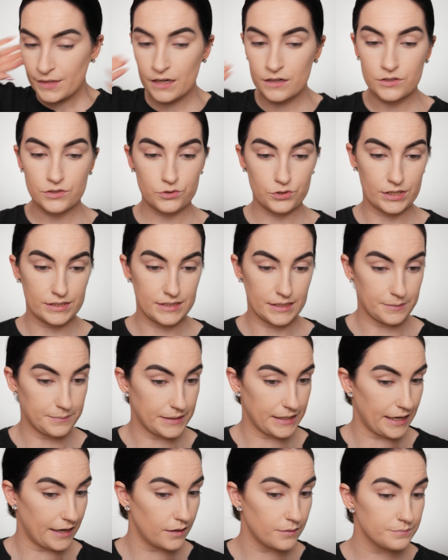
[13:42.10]
stressing
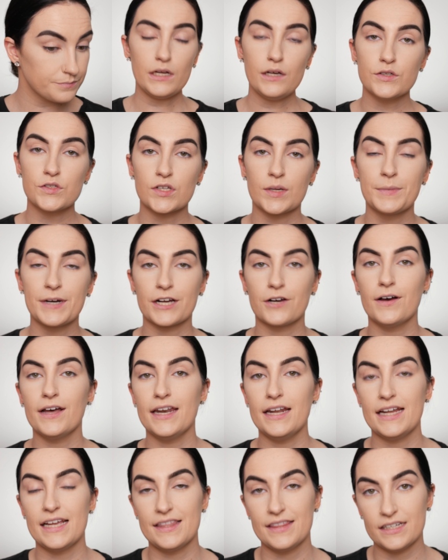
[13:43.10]
me out. So I'm gonna go ahead
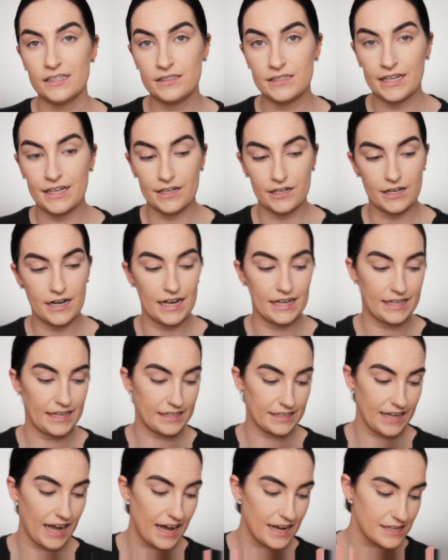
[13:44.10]
and end this here.
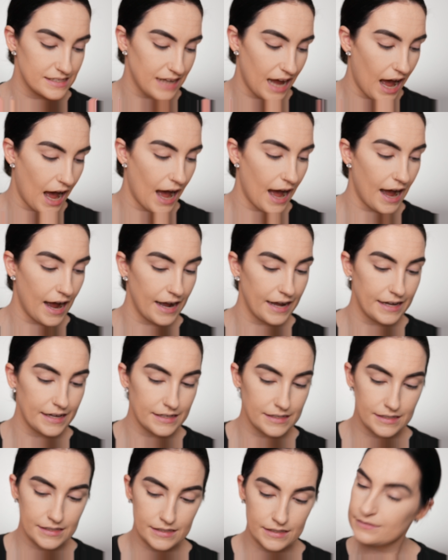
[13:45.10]
Again, guys,
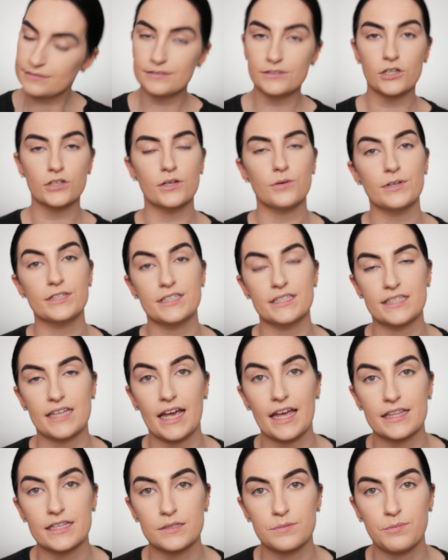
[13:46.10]
I don't know what to say at this